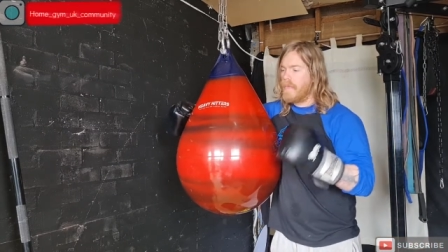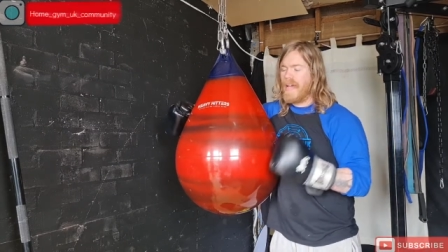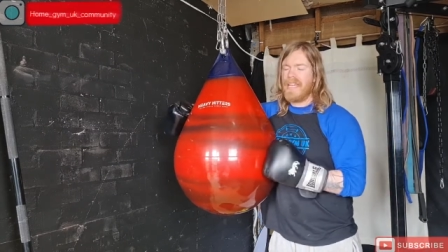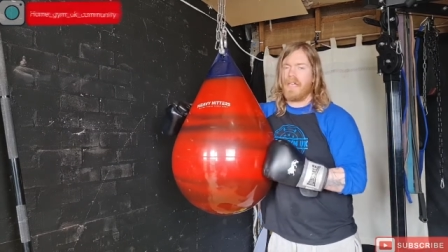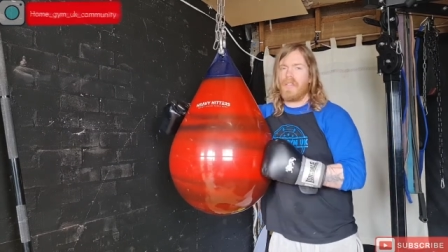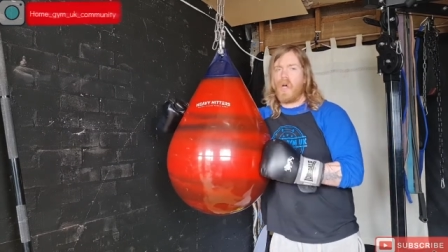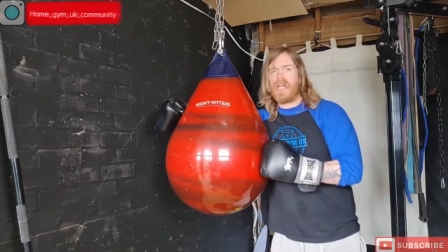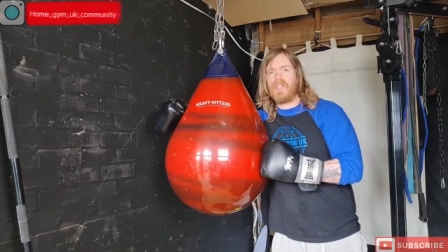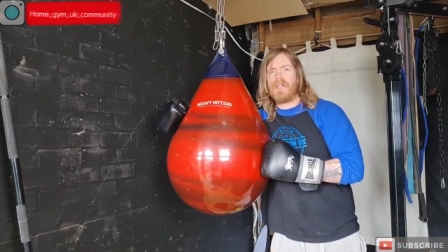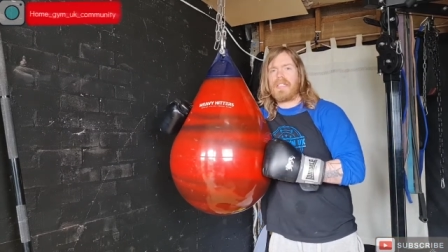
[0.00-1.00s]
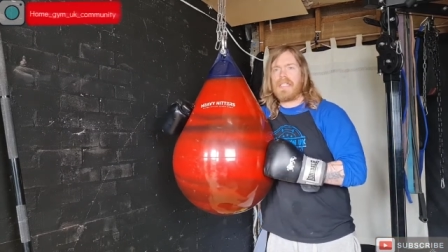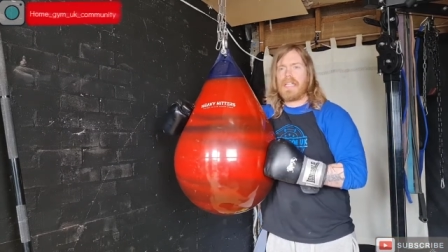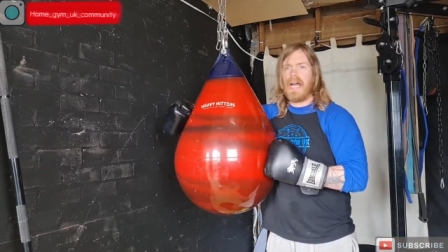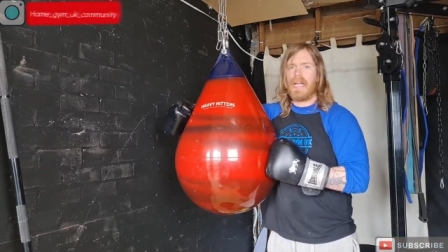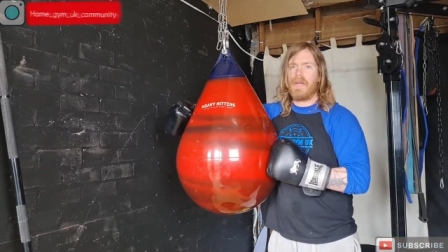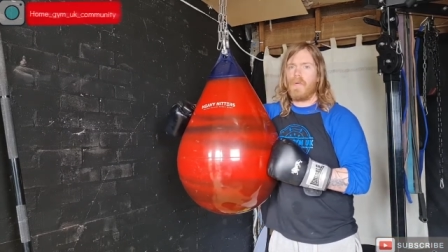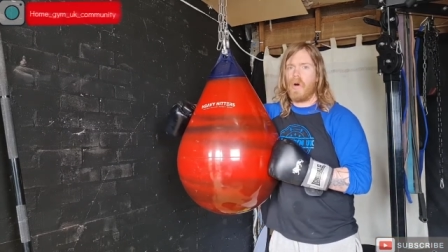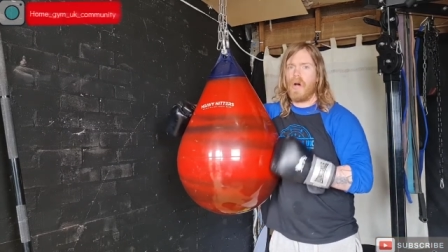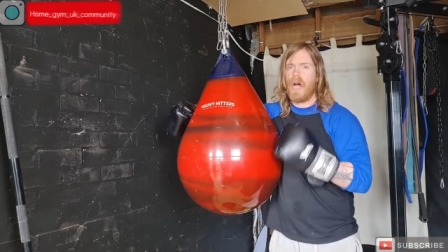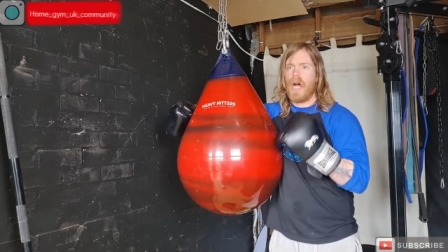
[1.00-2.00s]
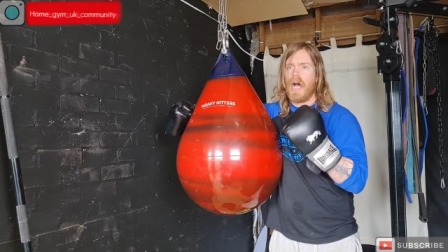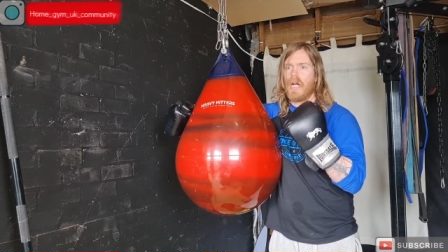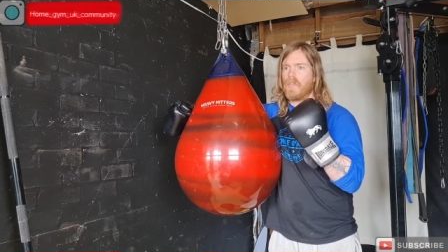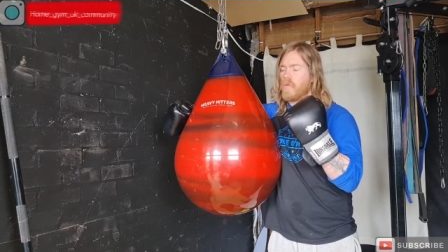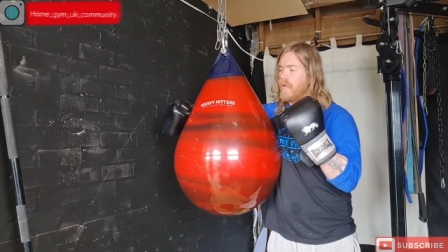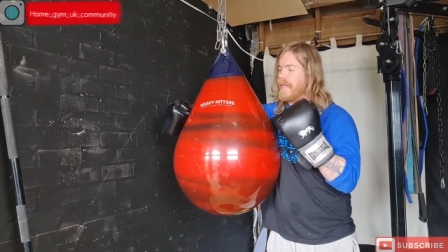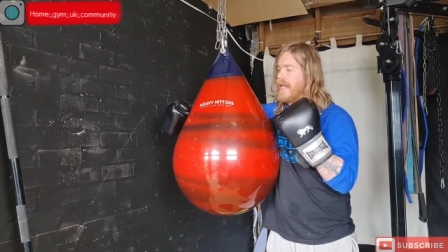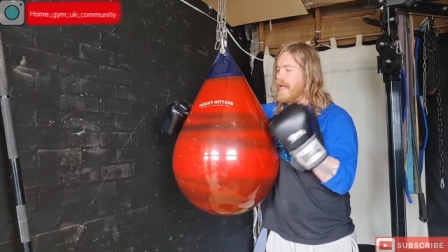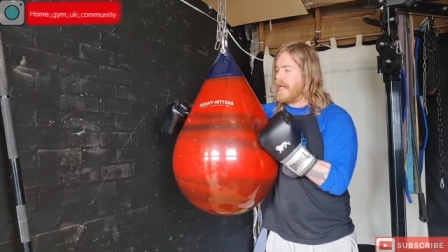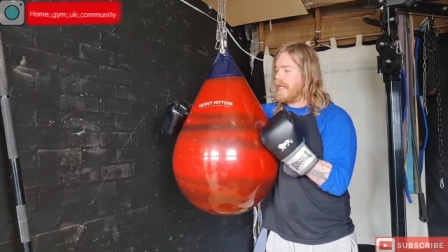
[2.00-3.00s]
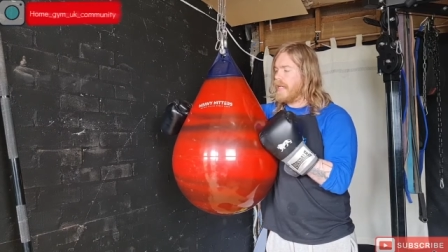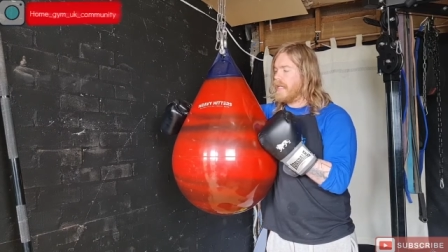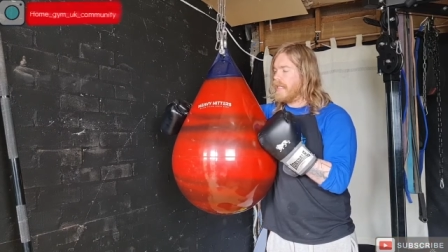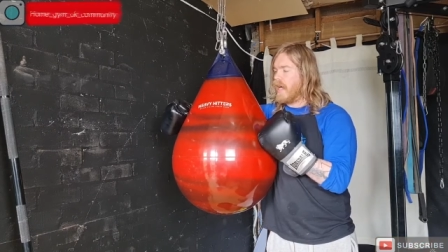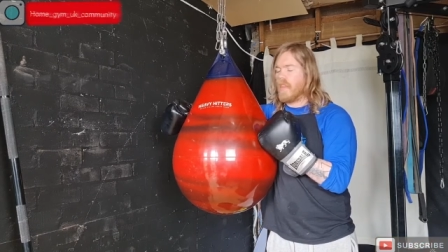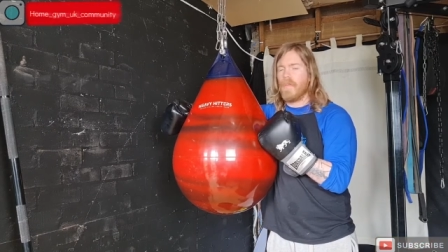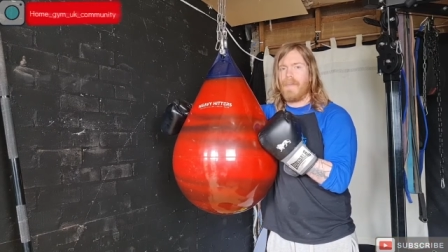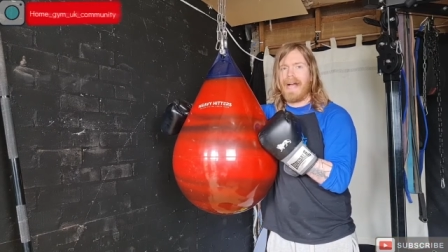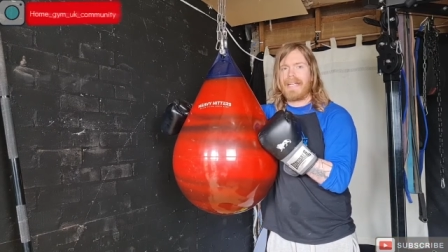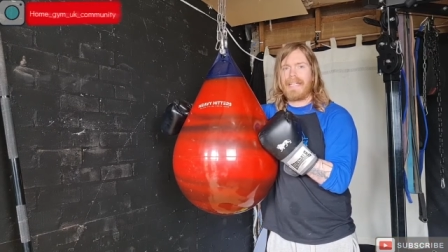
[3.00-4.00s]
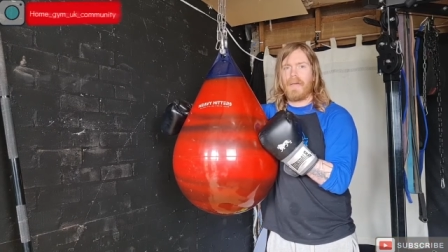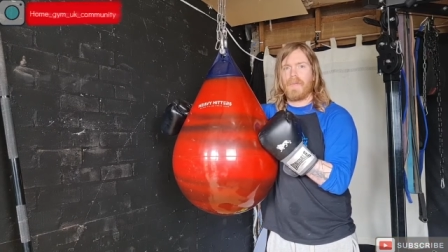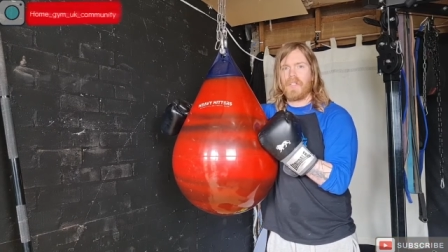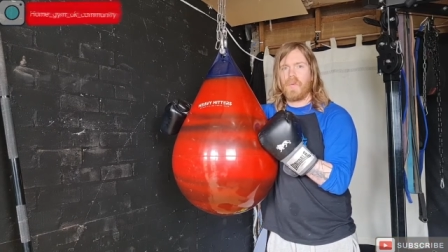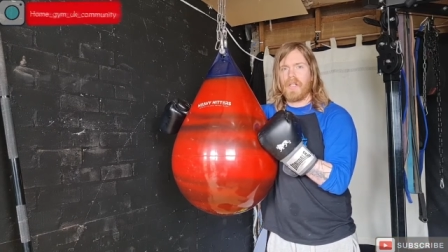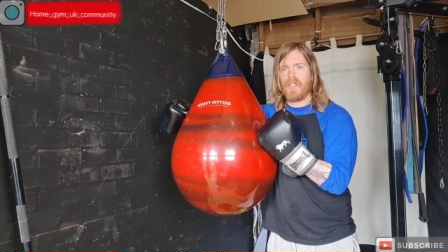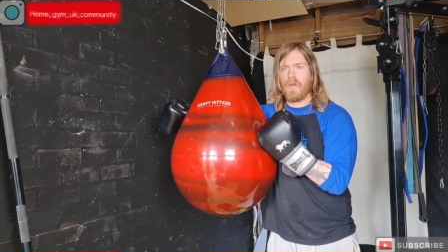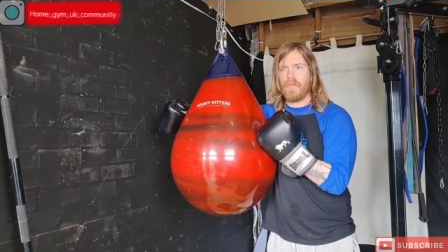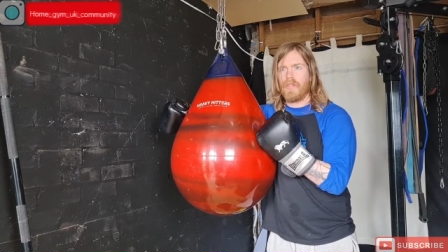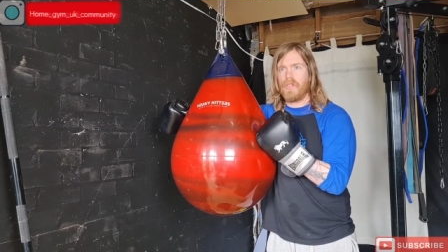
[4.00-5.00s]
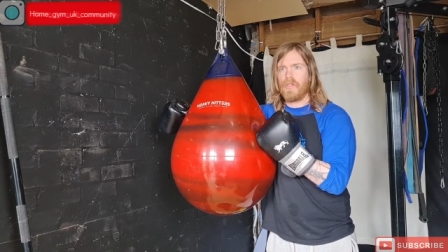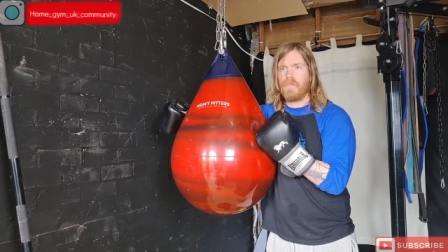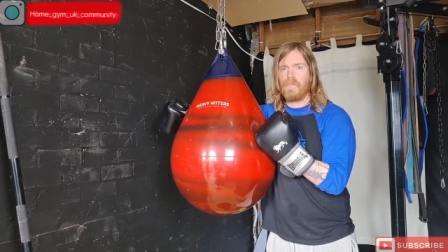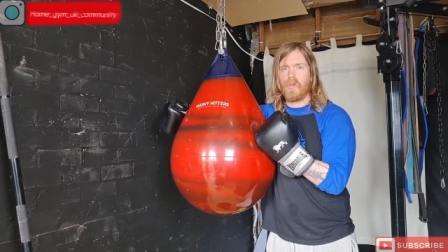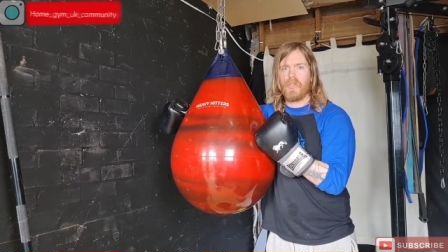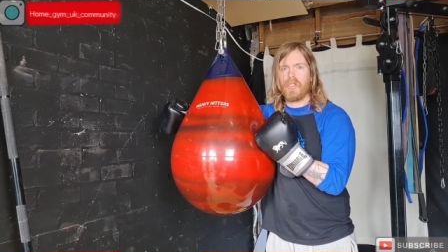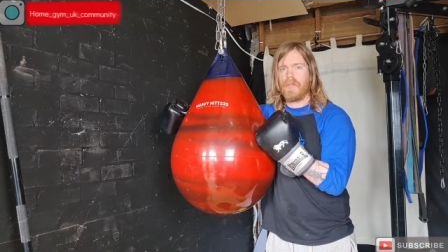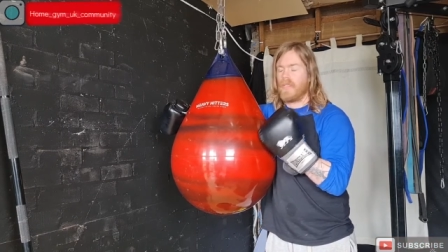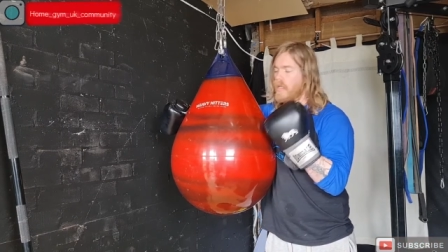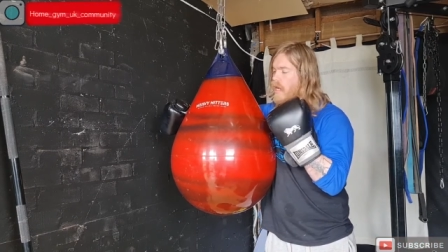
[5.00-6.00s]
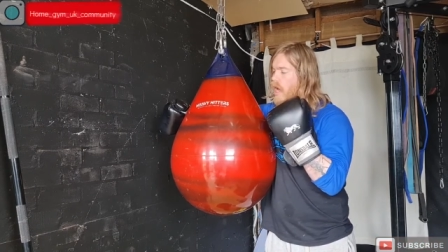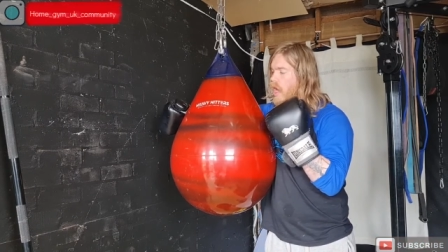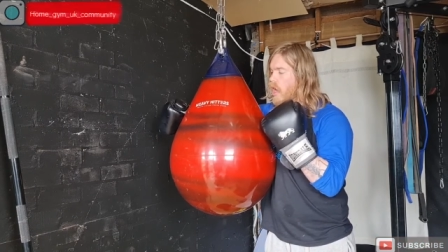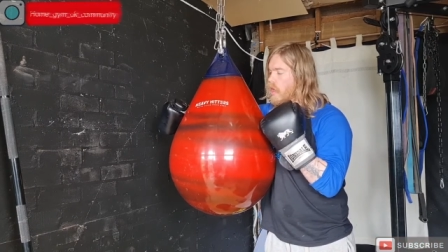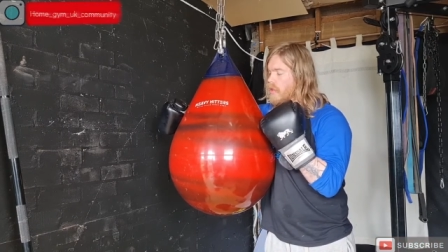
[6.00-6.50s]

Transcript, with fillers: To me, not interested in that anymore. I just want to get in, get on the bag, get my sweat up, and just punch a